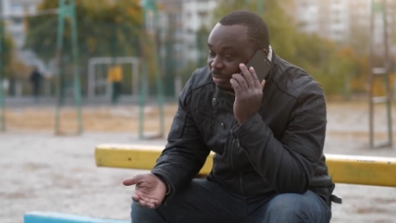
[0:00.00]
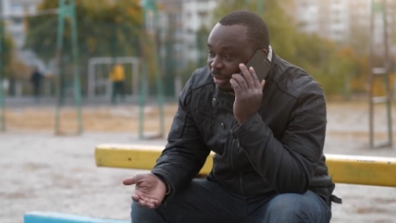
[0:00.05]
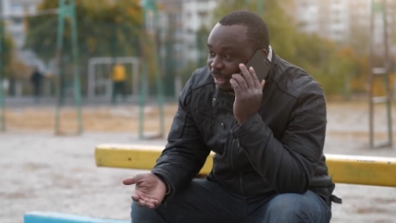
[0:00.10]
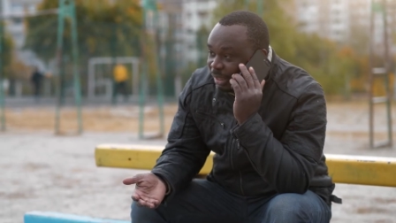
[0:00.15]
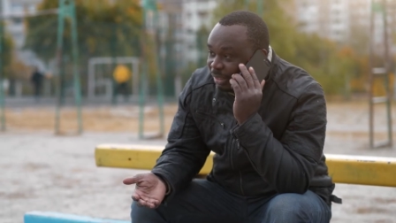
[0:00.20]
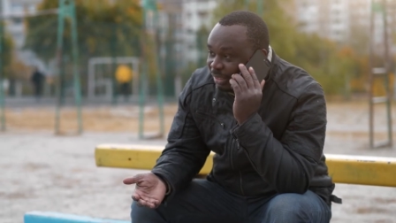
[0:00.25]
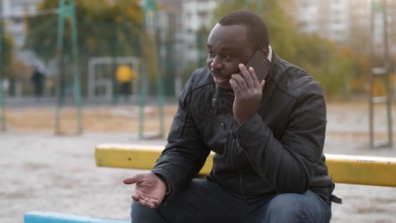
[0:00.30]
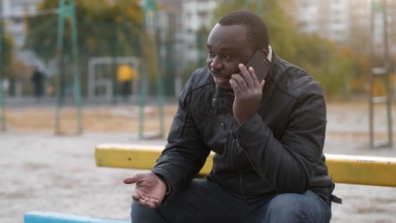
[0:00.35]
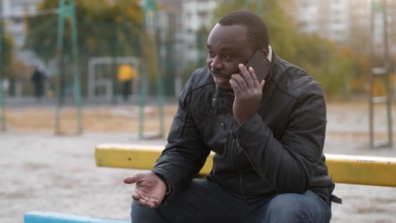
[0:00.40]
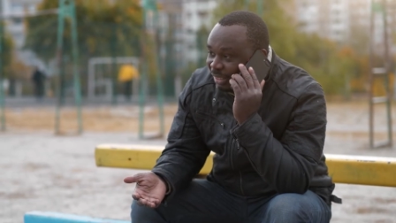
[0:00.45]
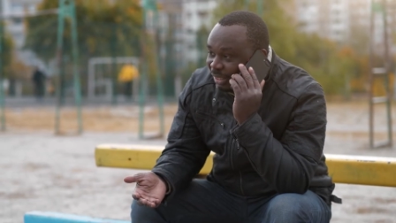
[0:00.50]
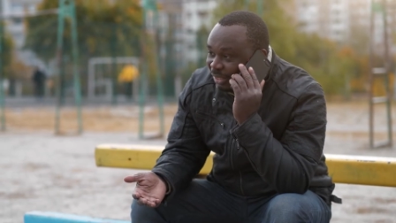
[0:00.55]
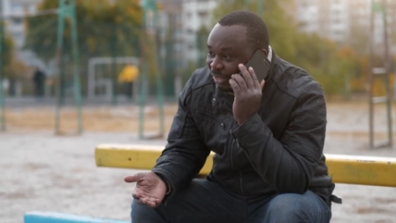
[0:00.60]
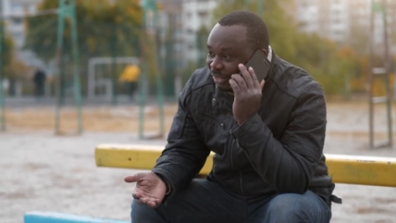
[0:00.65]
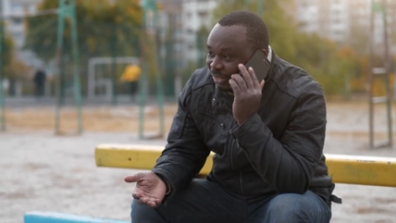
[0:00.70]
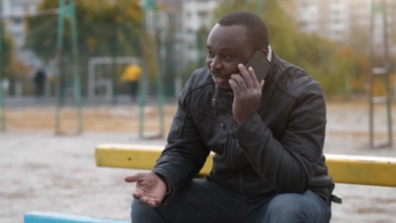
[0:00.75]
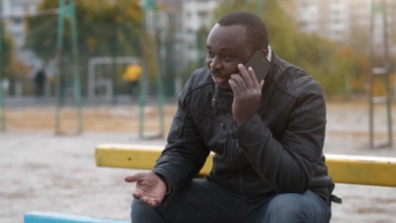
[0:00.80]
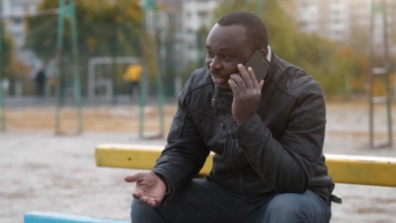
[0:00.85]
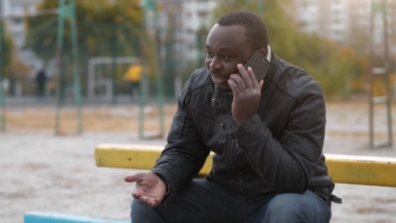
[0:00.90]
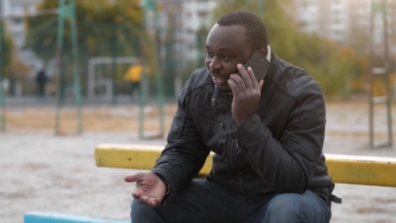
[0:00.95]
she never
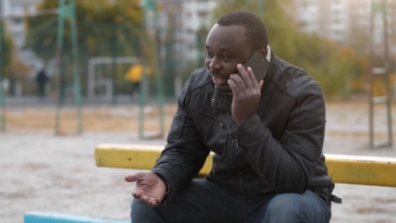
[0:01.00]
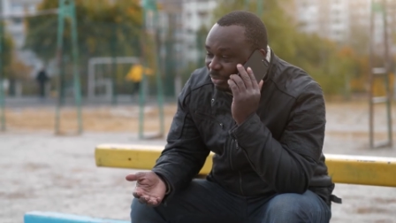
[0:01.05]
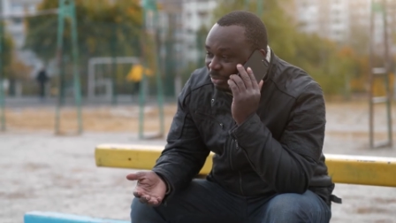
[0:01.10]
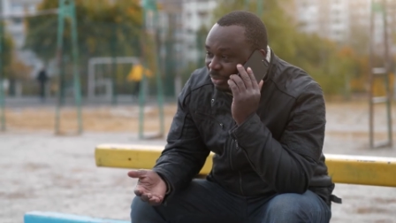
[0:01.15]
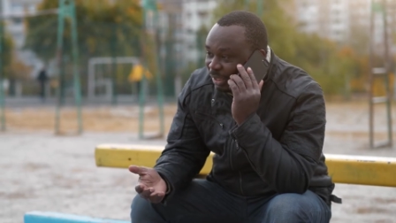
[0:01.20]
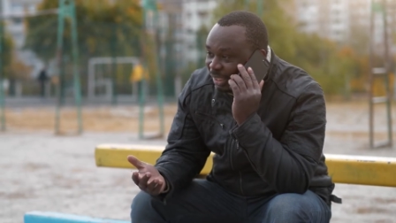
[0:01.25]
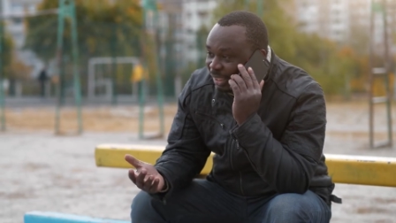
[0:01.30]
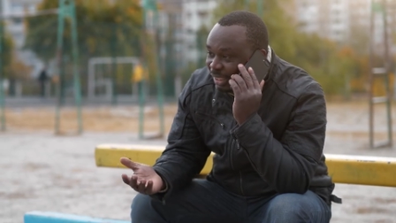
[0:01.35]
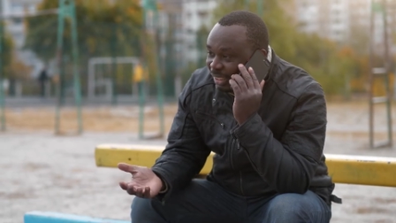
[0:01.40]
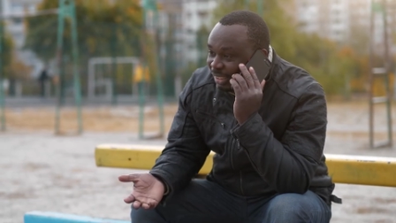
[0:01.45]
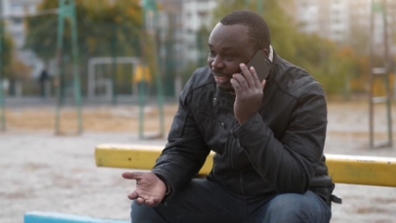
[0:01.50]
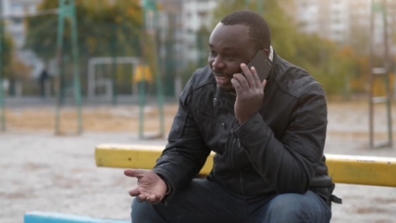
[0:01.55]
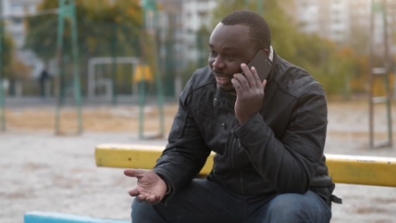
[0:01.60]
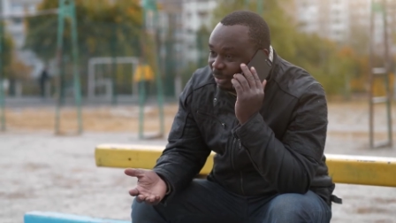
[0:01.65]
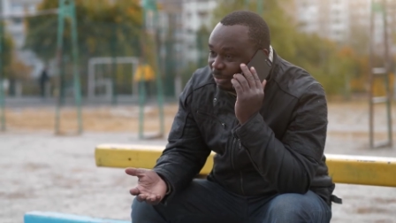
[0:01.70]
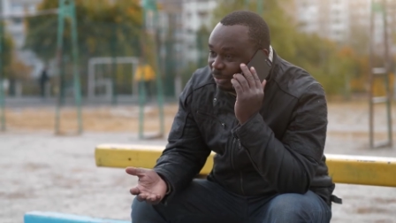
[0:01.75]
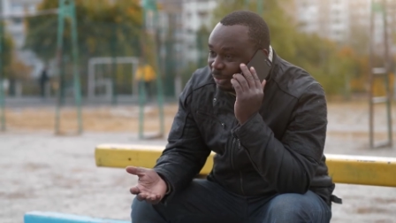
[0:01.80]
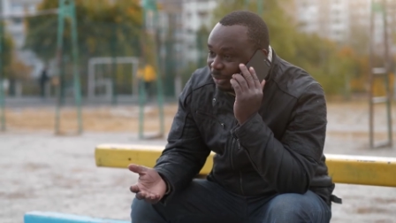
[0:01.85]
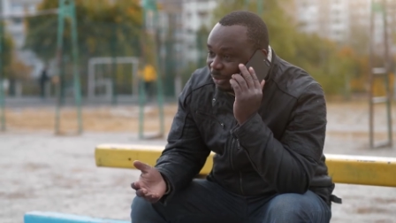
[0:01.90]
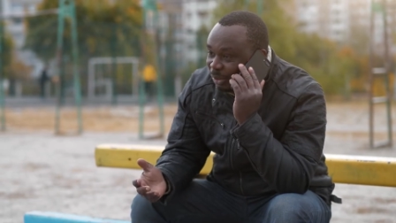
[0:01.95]
gave Xiao Weimin what he
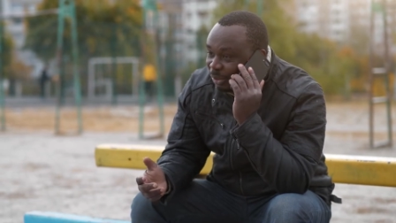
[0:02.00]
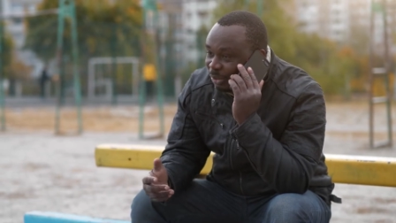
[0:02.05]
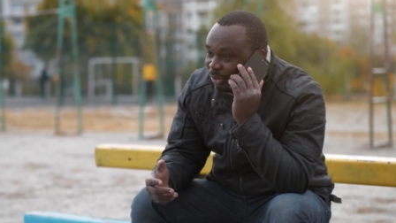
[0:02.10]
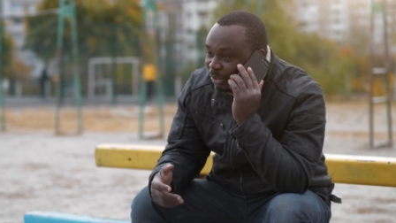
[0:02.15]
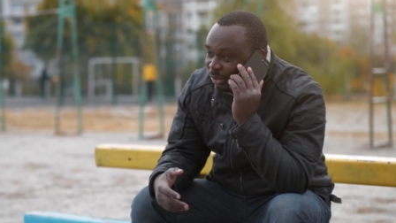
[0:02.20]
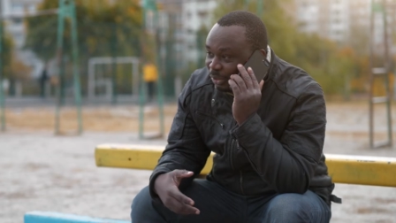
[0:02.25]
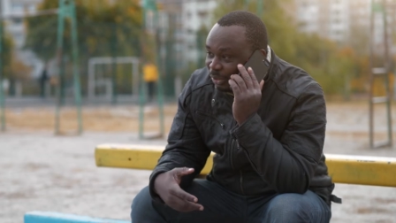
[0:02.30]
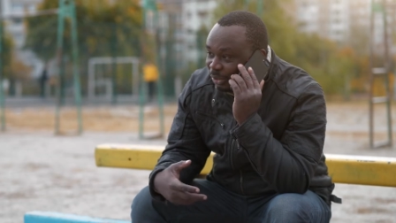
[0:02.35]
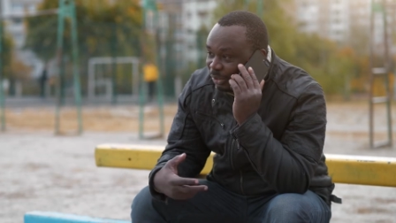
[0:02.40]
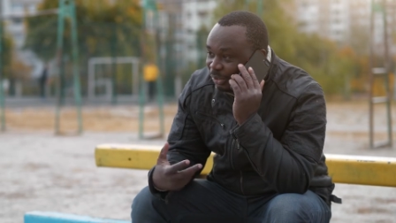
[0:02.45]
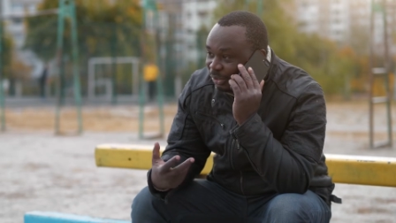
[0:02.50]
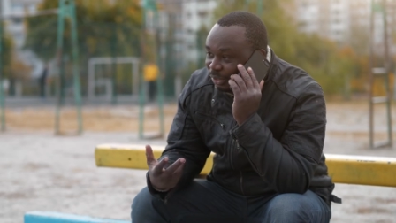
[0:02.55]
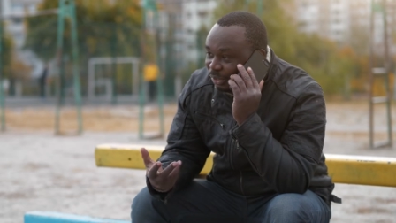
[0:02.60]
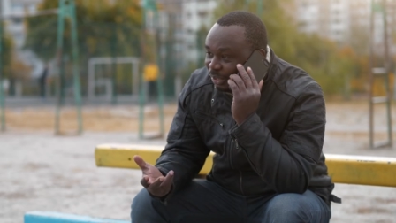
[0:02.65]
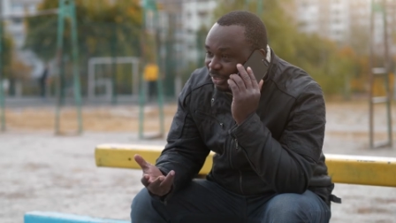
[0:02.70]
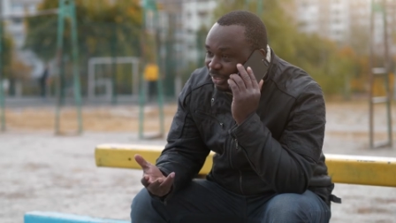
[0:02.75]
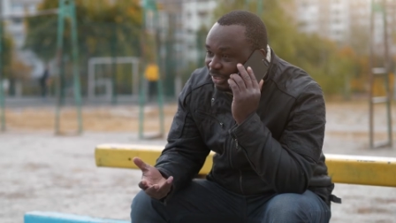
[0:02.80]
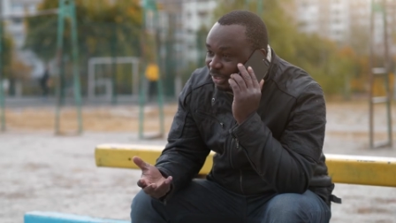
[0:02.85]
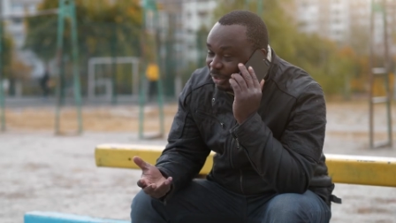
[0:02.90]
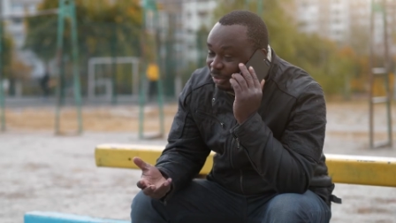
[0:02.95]
wanted,
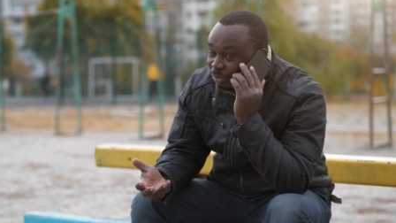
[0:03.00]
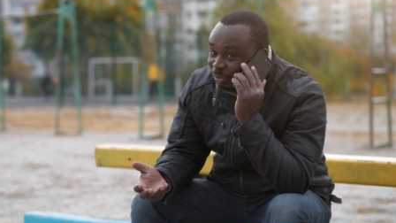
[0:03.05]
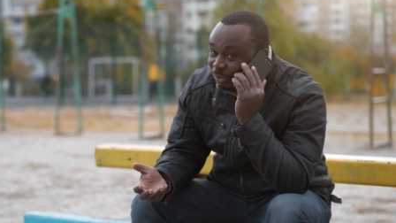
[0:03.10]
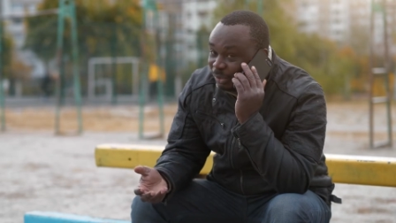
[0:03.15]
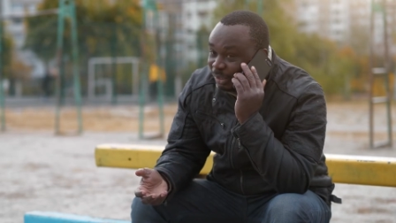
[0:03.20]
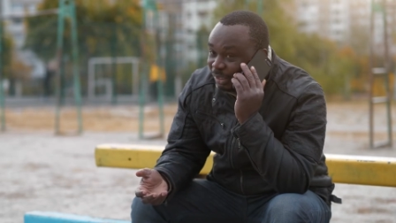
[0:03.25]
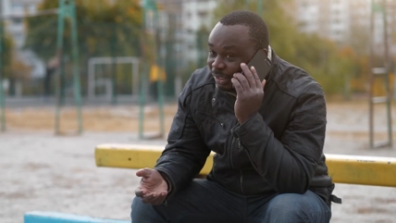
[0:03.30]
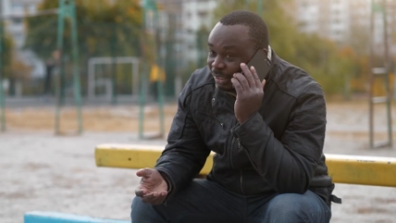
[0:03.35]
T/N.